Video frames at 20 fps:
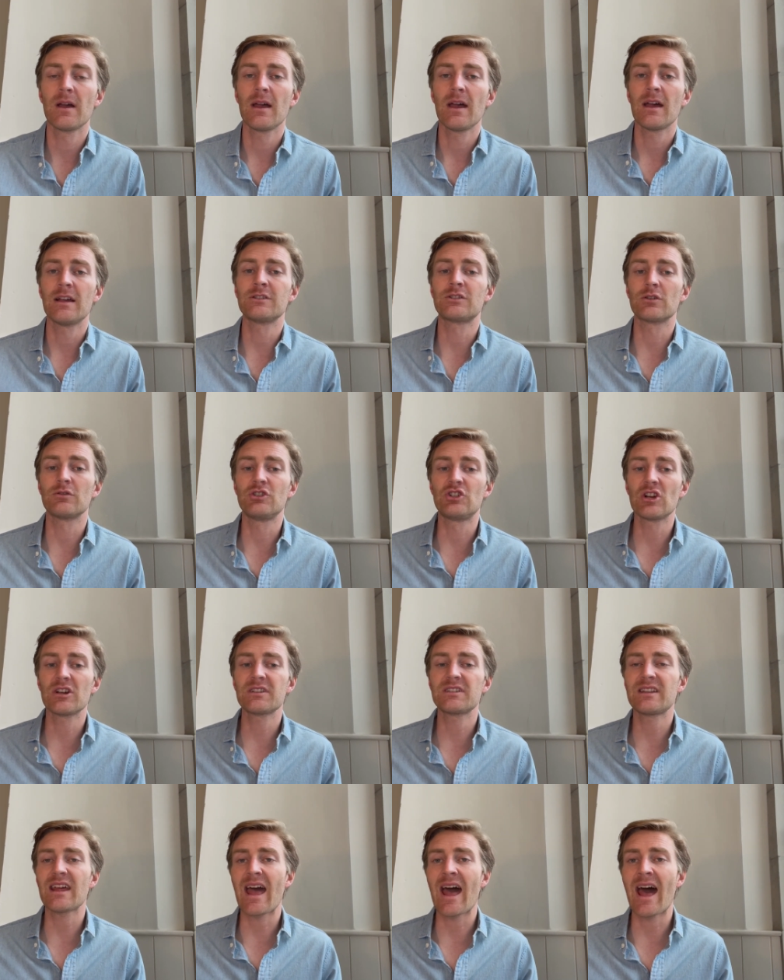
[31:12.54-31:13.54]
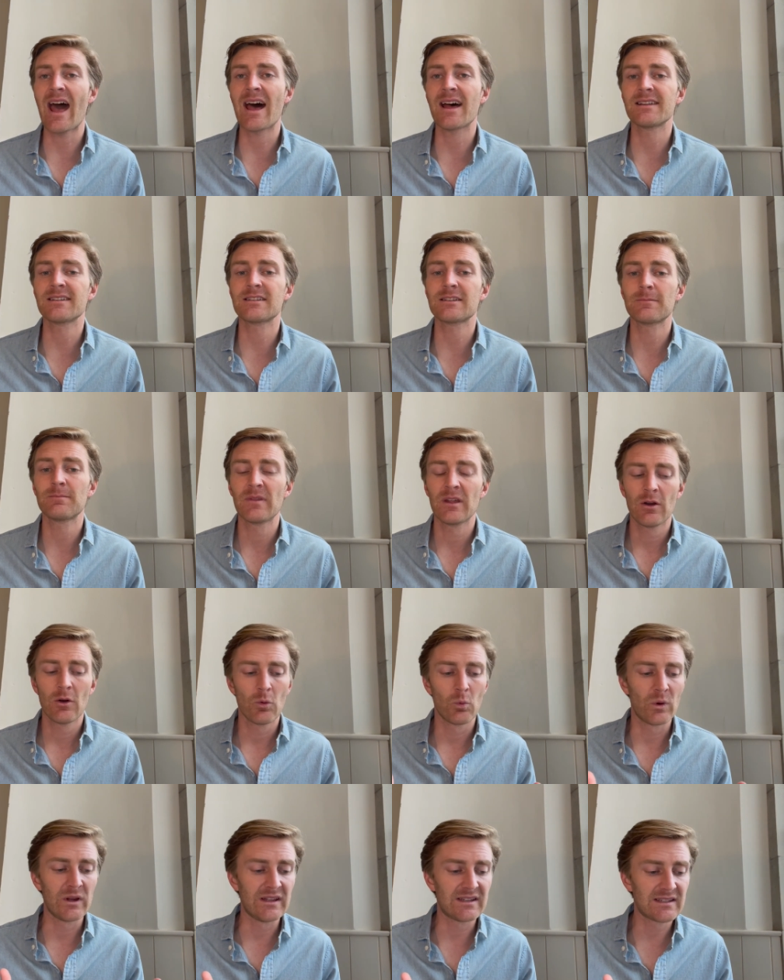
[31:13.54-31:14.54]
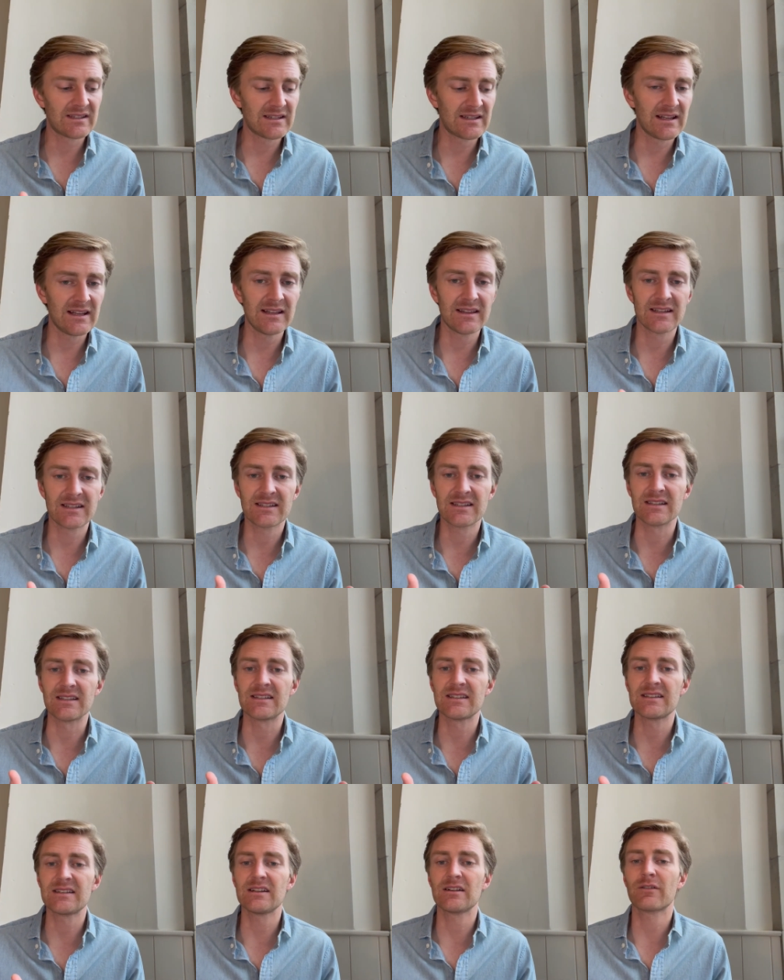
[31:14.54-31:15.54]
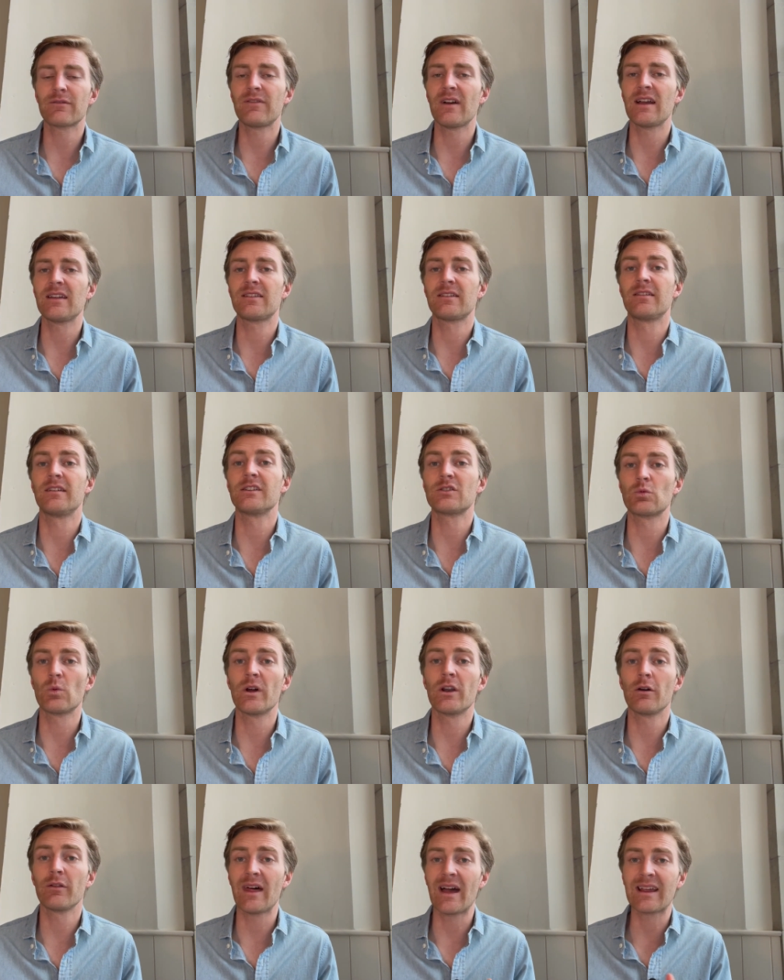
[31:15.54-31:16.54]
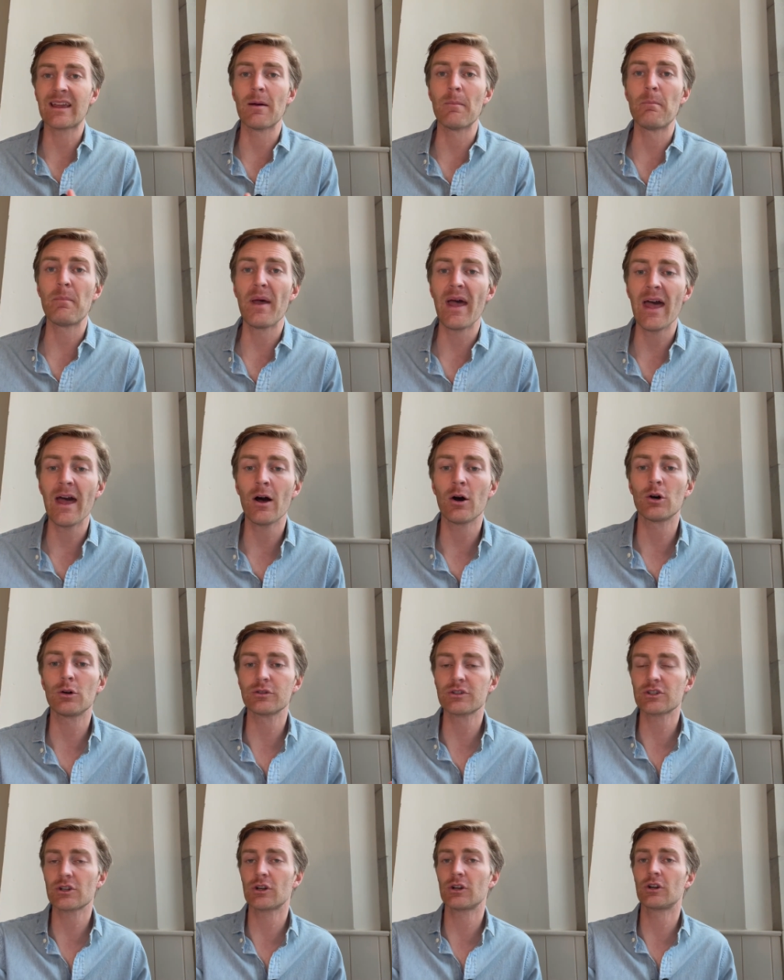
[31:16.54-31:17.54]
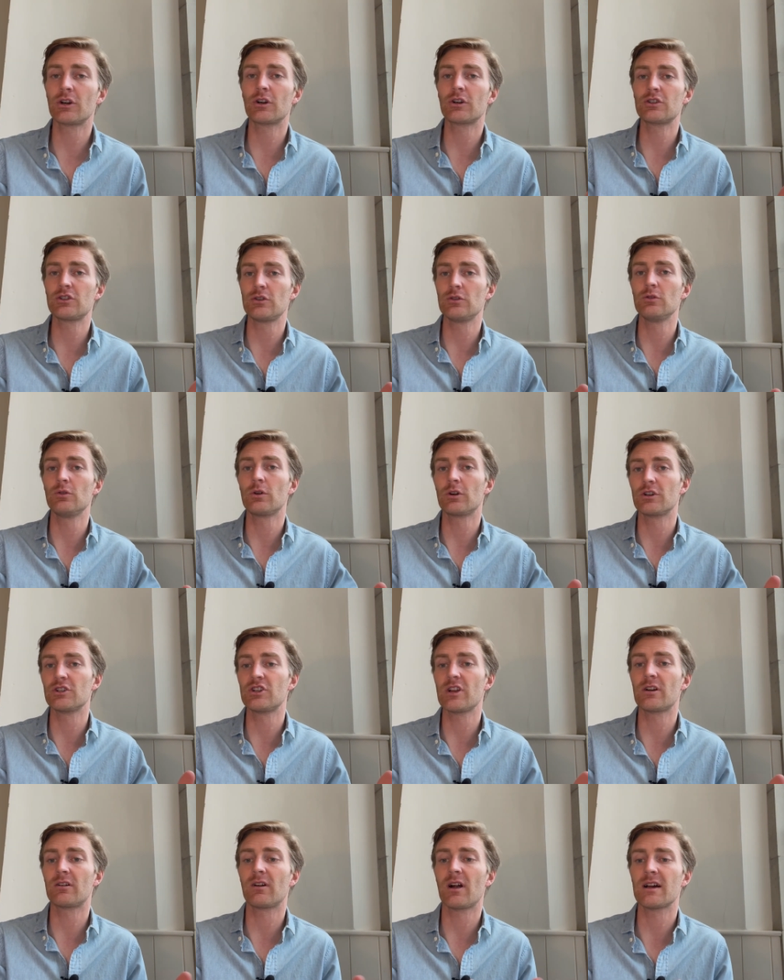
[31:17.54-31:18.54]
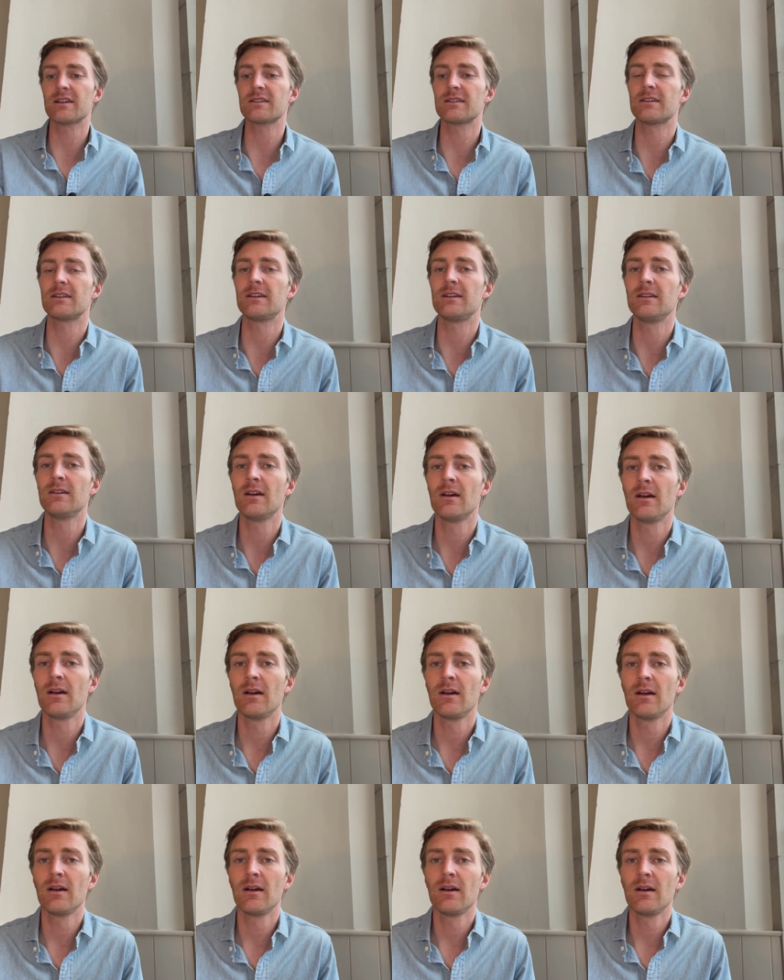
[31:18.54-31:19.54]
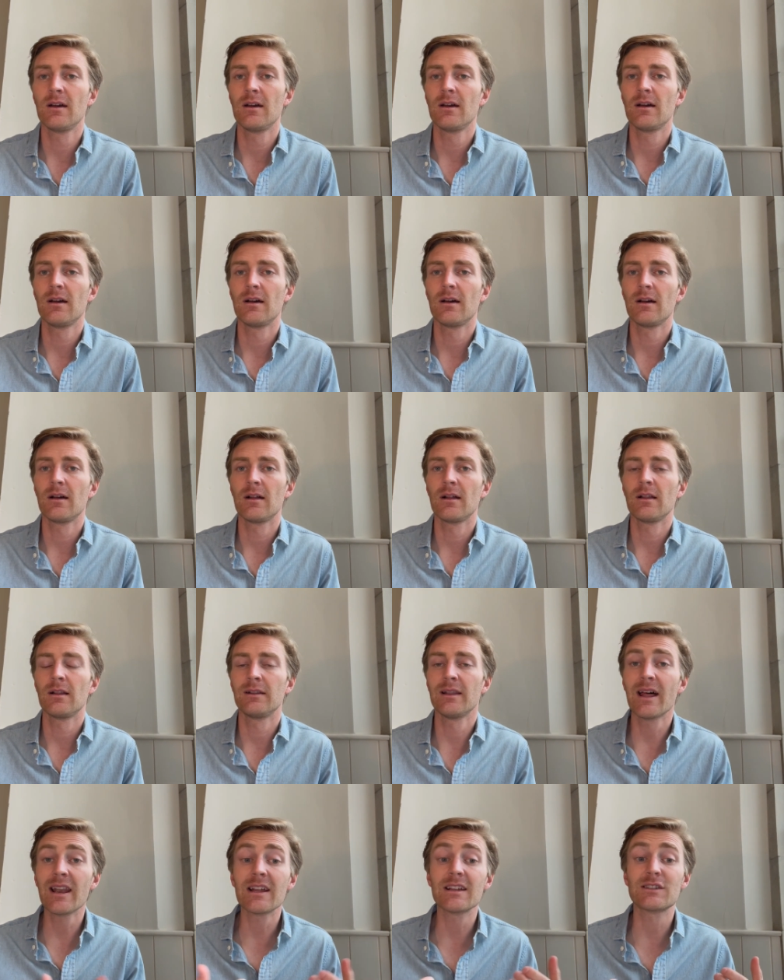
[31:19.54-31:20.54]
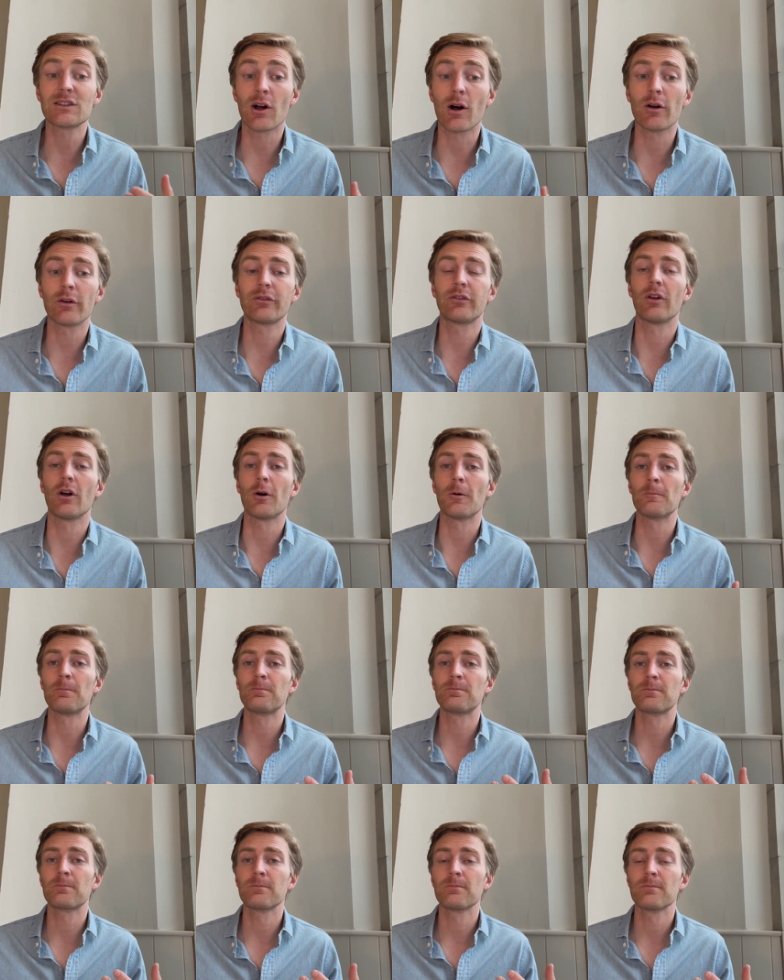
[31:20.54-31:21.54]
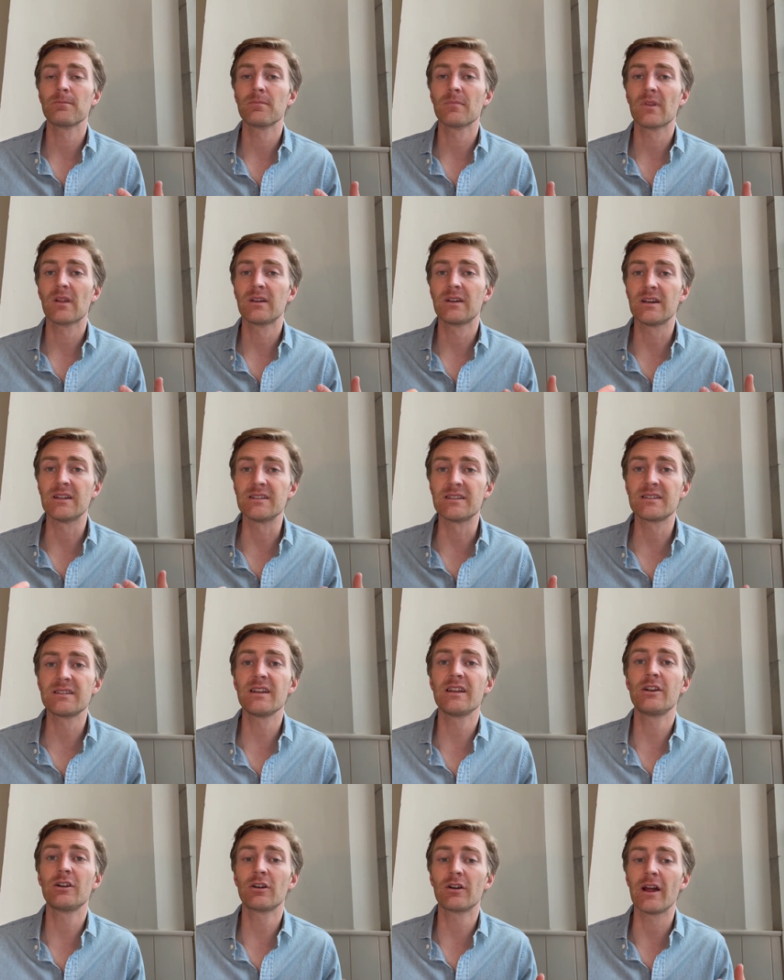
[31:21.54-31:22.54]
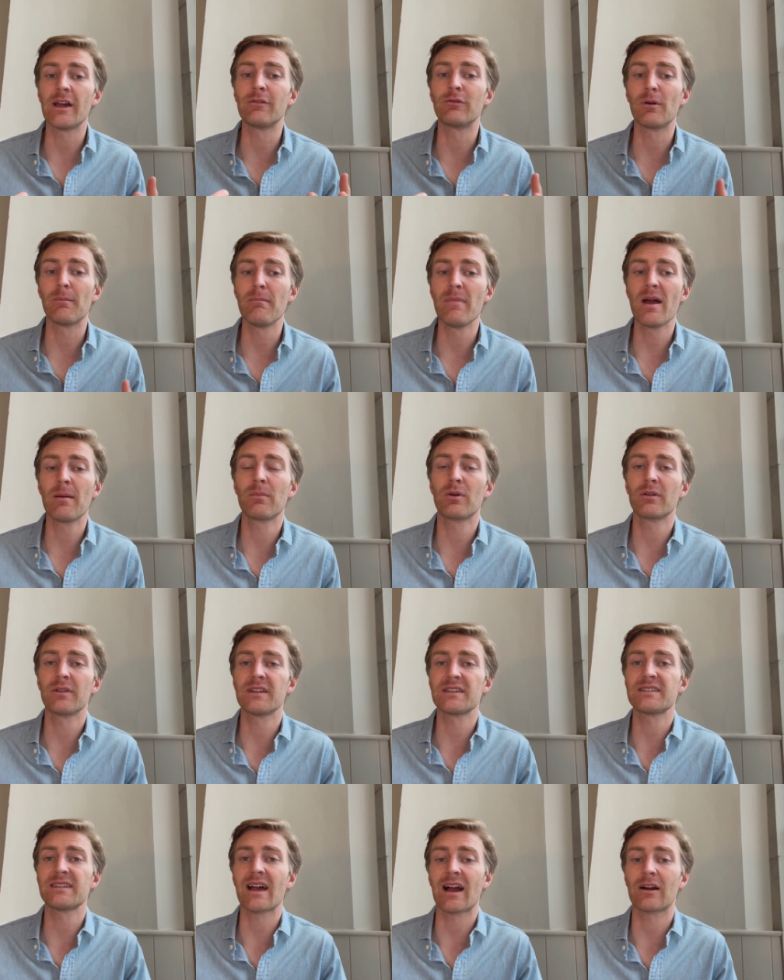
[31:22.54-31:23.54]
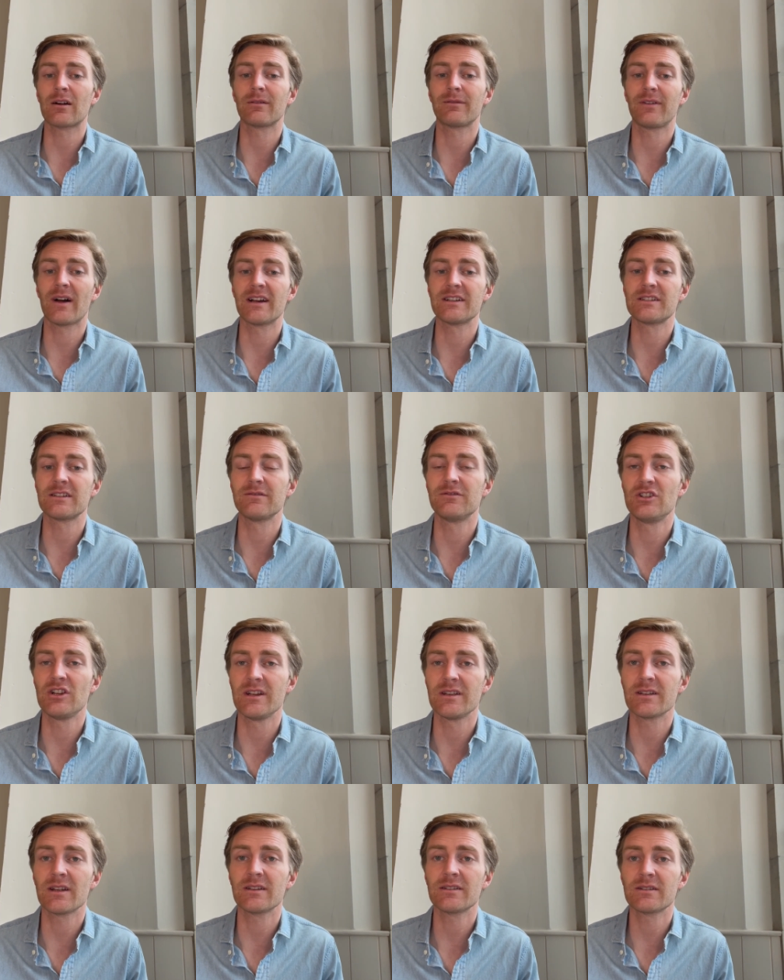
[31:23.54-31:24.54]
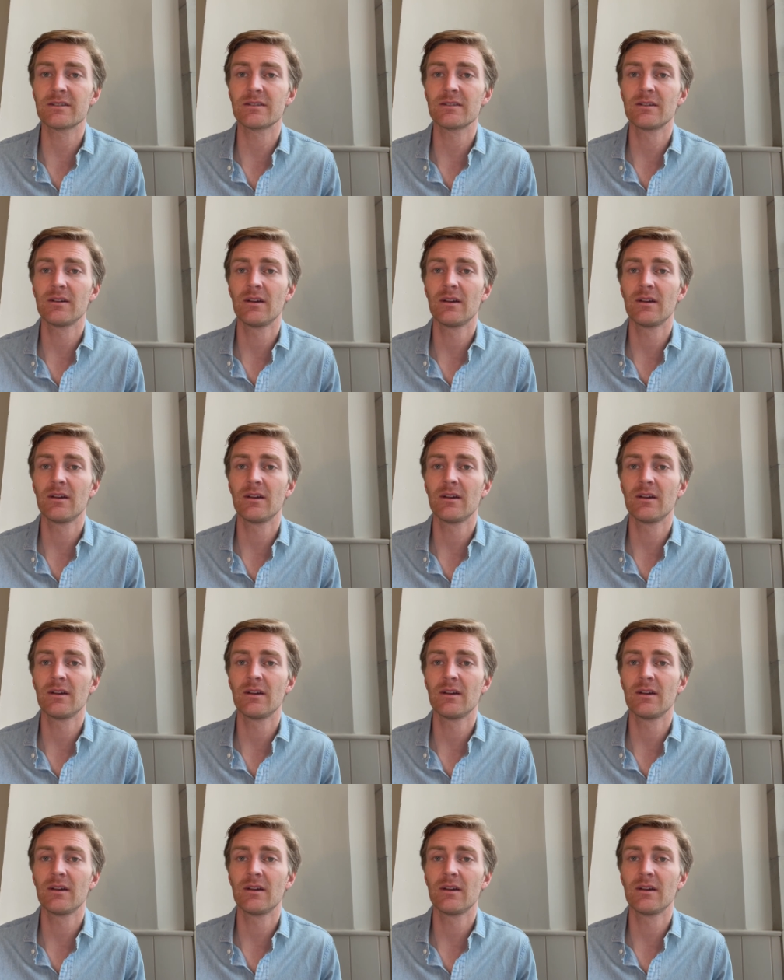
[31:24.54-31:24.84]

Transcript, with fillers: And so, just as we see the sincere faith of this widow that compels her to her generosity, let us also consider and remember the sacrifice of Jesus,